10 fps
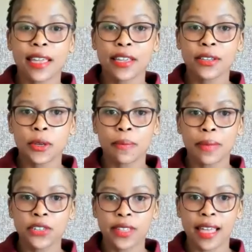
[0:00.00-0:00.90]
thank you so
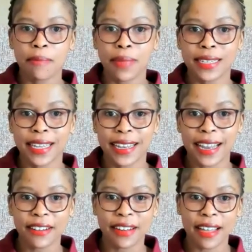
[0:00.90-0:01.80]
much for that
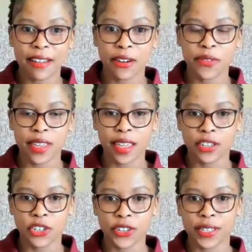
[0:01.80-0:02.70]
particular
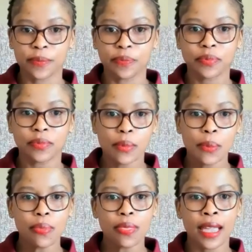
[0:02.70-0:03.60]
clarification.
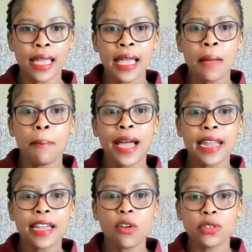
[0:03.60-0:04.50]

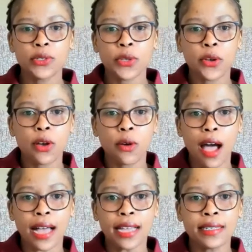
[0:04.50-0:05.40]
Bernard Onsongo
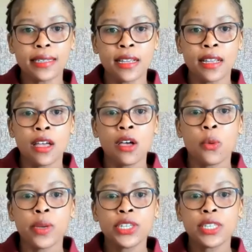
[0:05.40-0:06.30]
asked,
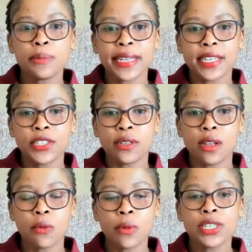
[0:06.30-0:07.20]
which is better,
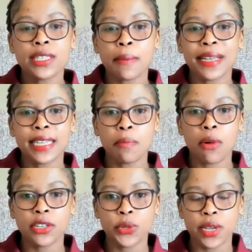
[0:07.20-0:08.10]
which is the better
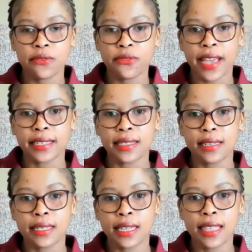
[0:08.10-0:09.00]
bond to invest?
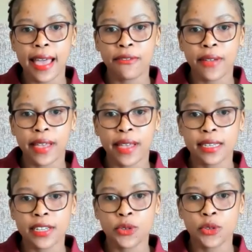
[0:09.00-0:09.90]
Is it the
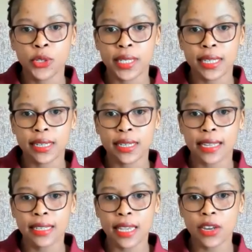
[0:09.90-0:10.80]
FXD2
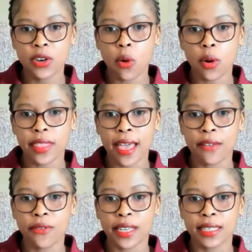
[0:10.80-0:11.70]
2019 or the
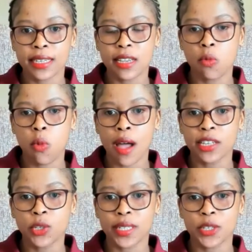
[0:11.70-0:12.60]
FXD1
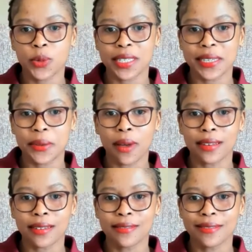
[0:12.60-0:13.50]

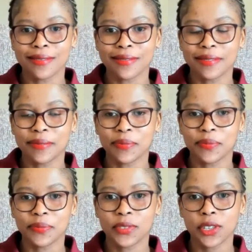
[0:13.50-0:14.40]
2021?
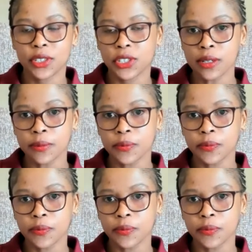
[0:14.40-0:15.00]
Churchill?